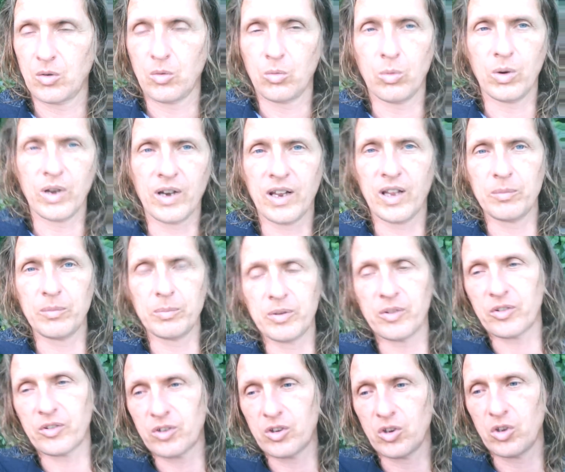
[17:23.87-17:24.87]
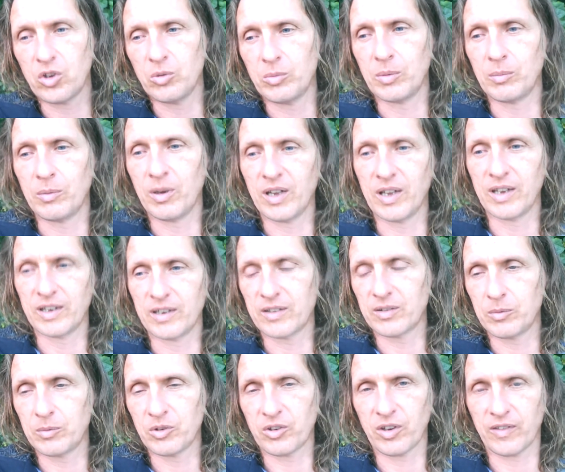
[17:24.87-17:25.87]
What happens to the human mind,
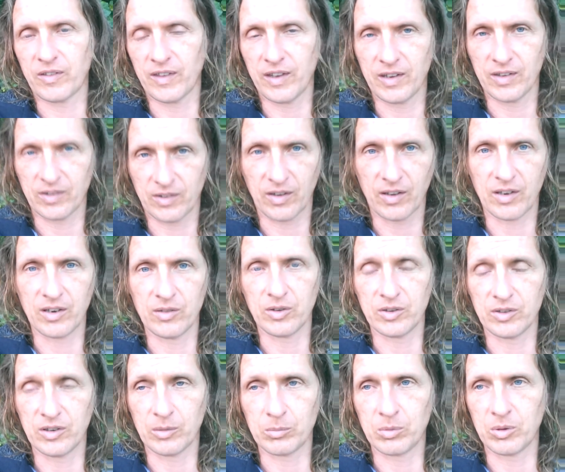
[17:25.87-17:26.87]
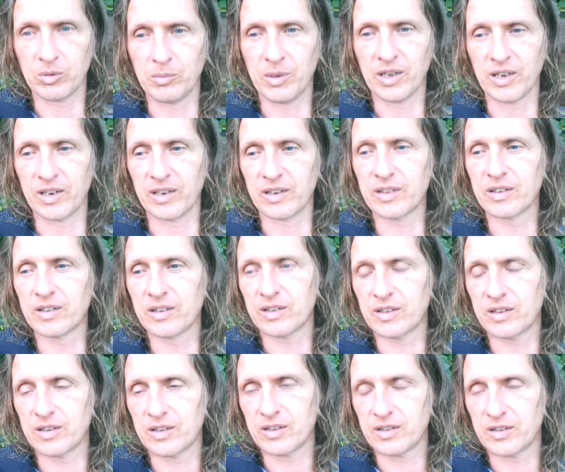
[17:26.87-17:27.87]
which I think is kind of a double mind,
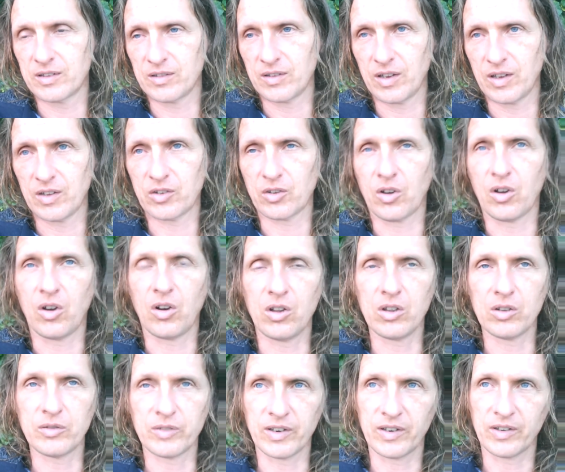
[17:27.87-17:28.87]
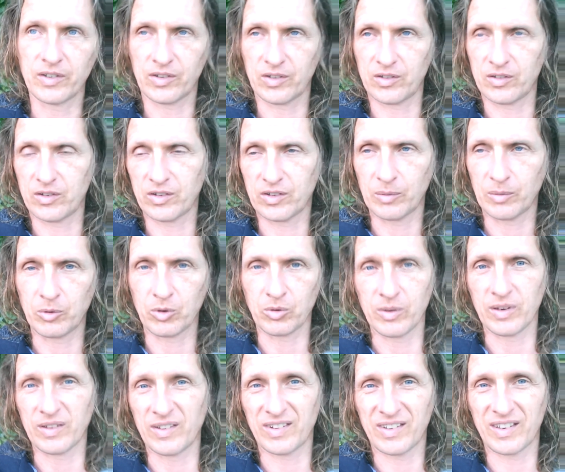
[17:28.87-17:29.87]
it's all of it is to some
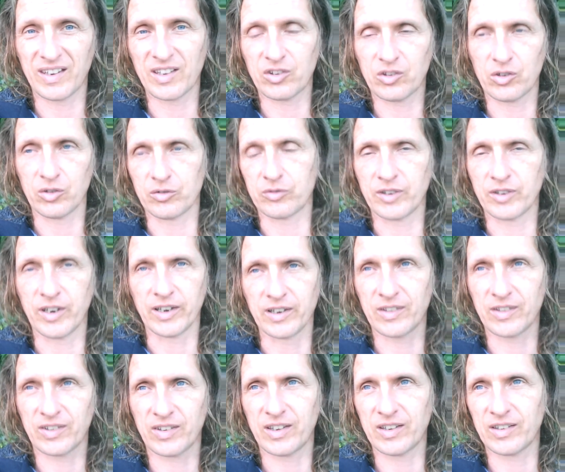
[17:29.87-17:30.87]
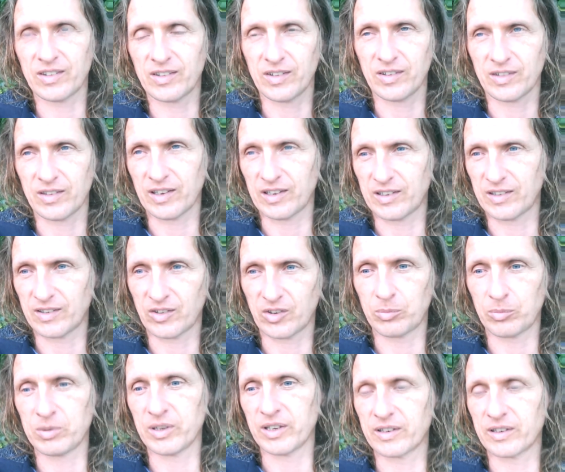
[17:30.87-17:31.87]
degree schizophrenic. Schiz is like the
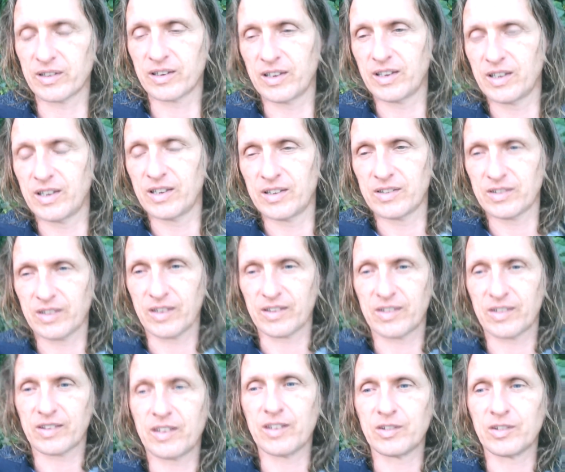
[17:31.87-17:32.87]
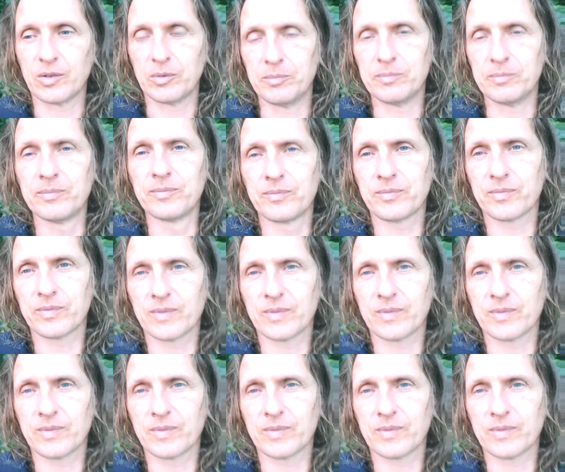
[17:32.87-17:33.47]
split. It's like a schism,